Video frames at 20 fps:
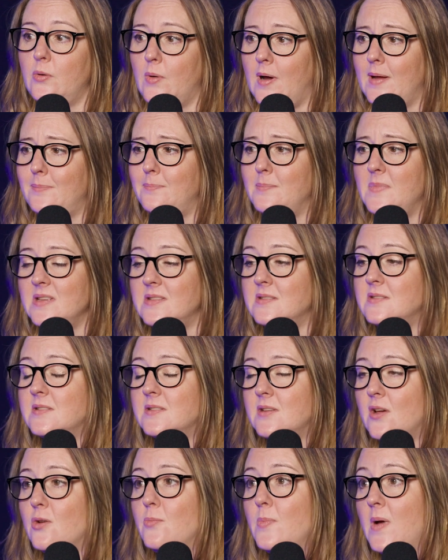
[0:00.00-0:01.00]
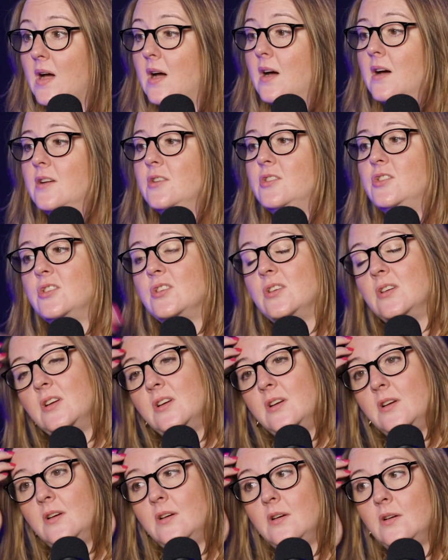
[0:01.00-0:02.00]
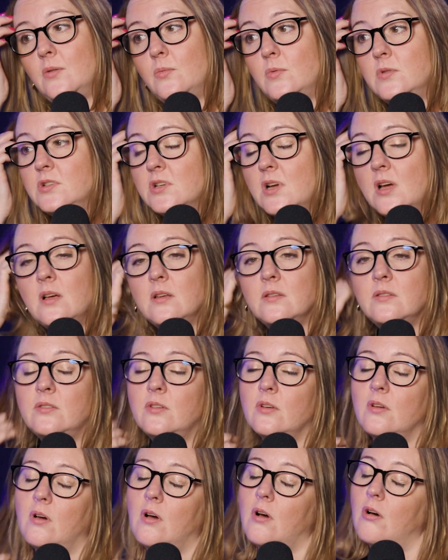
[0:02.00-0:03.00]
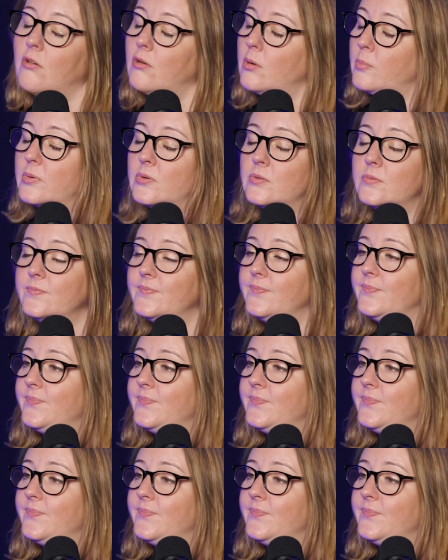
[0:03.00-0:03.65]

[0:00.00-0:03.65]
who I'd missed so much were just horrible.